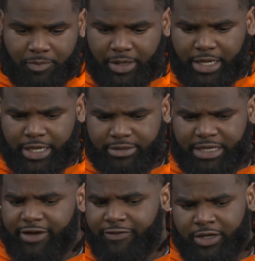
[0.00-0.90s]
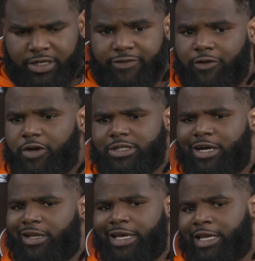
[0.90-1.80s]
But definitely for us,
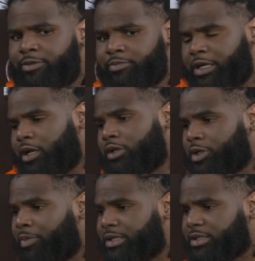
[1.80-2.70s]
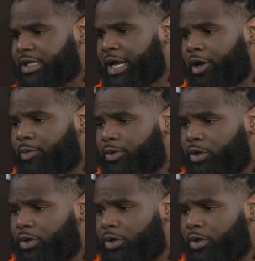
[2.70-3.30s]
I'll let it. But it also makes us accountable.